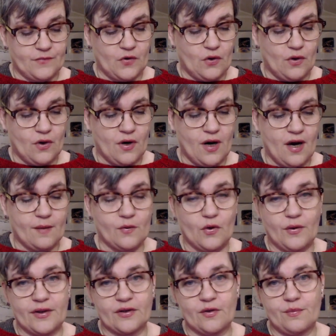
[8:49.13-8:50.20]
or I'm
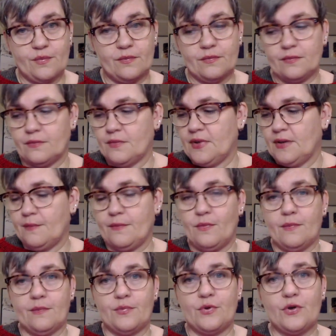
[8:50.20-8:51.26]
going to
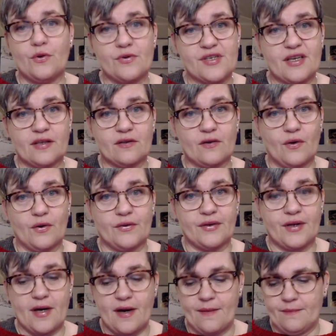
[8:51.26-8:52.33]
use it on
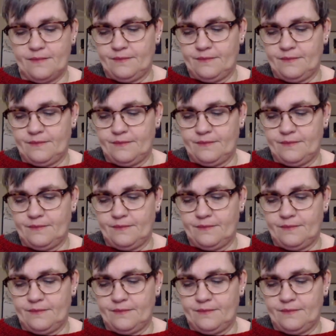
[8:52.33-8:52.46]
the